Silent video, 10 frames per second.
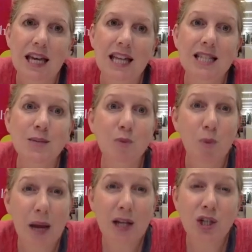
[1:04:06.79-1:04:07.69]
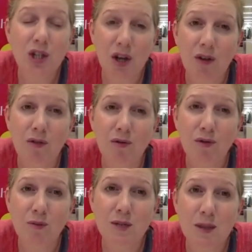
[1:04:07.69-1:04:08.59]
inspiration
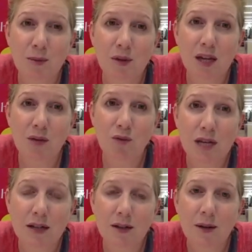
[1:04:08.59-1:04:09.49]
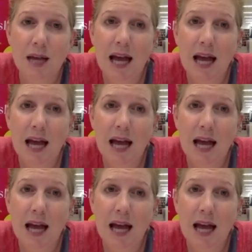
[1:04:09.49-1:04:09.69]
from something real